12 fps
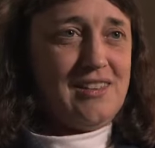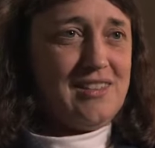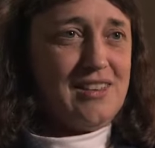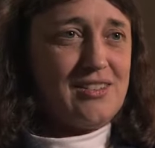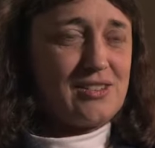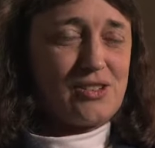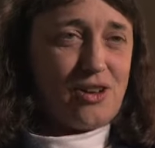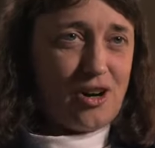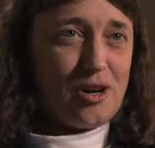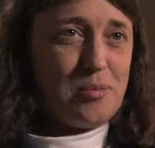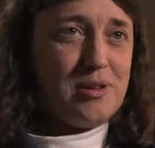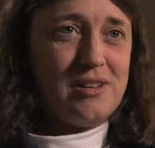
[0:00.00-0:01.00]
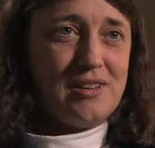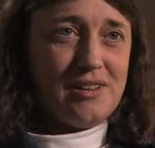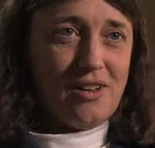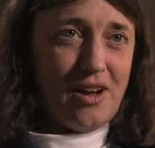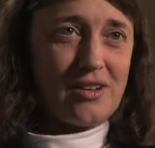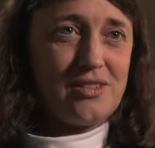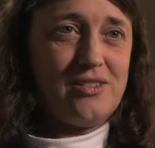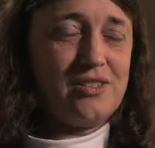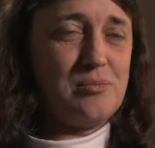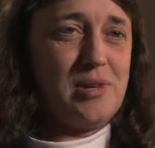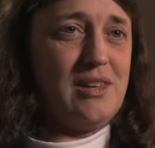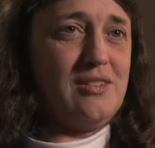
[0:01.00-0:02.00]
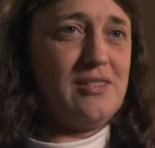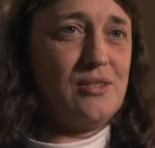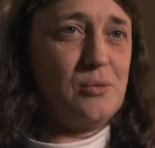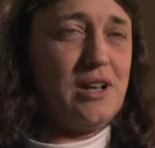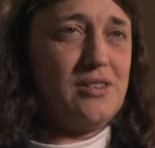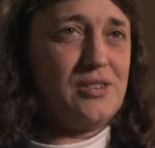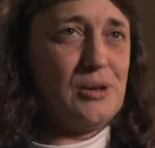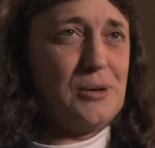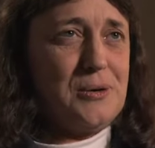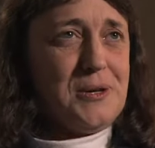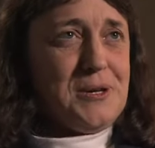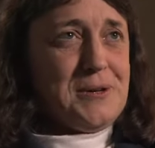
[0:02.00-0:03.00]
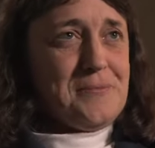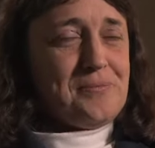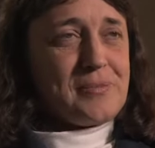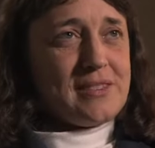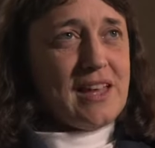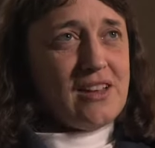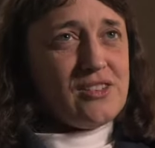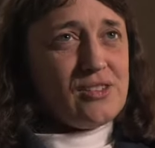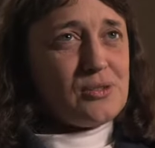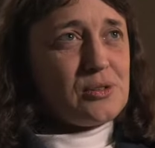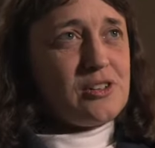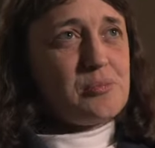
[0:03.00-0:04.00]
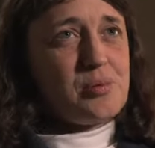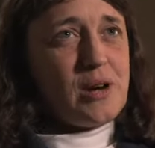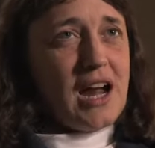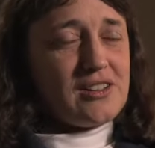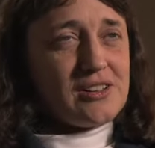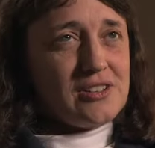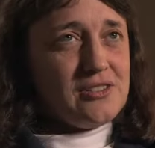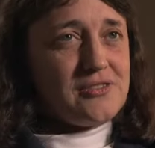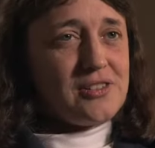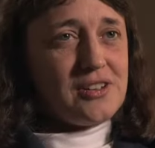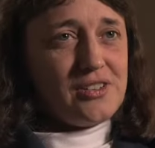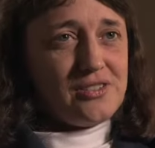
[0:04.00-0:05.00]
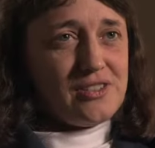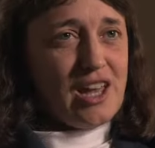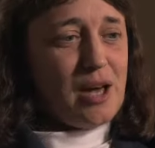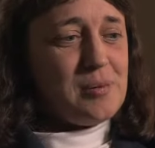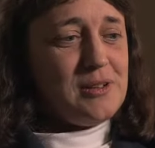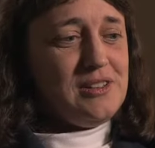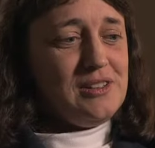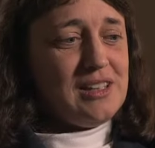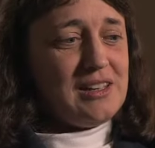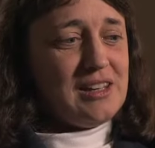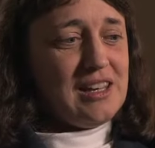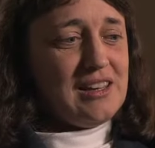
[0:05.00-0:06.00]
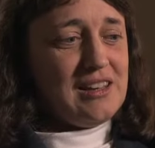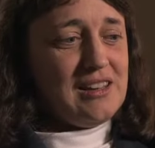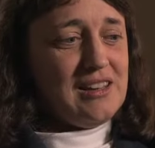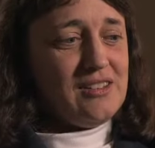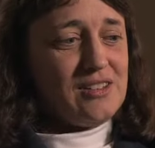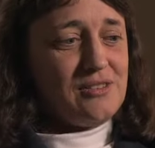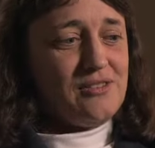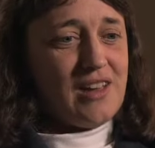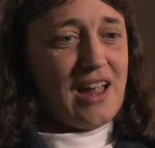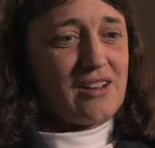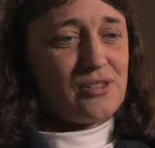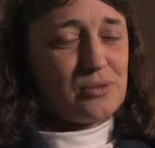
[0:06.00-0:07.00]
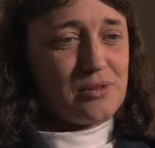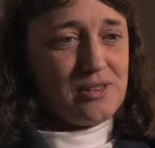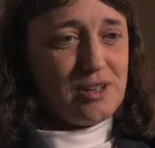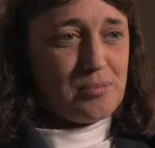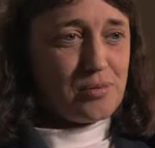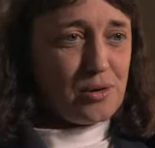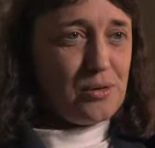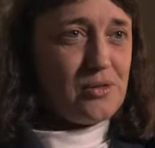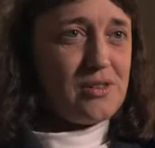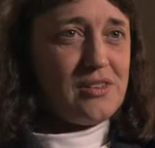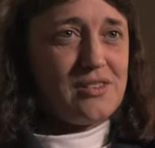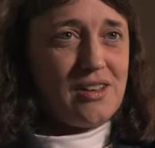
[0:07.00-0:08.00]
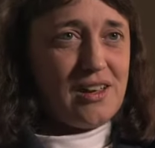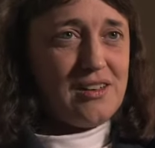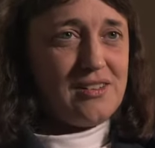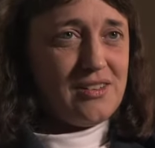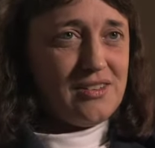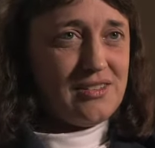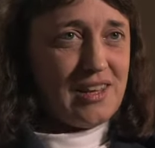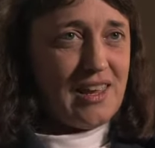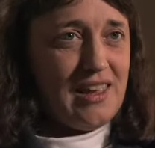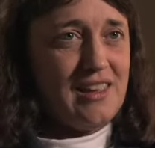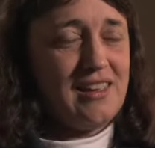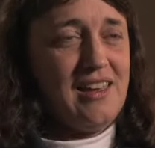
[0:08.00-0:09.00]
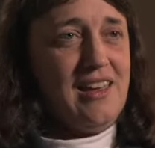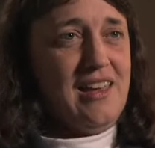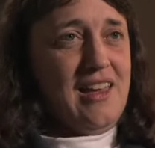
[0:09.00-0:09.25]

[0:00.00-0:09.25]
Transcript: that's carbon and oxygen-based as well. So that's a sort of practical first step, and is in fact sort of the approach that scientists take.